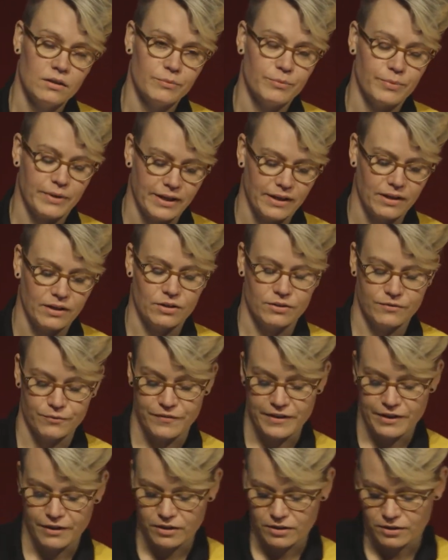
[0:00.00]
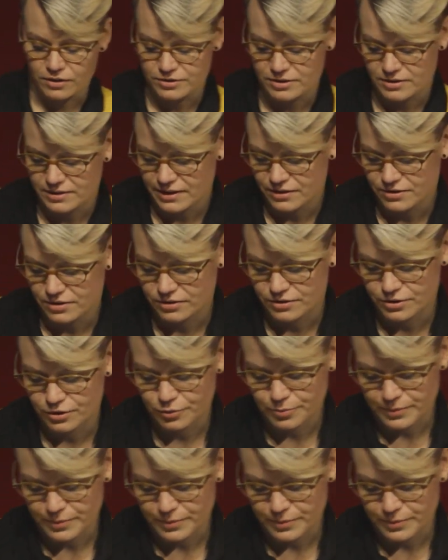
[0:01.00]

pay very close attention to,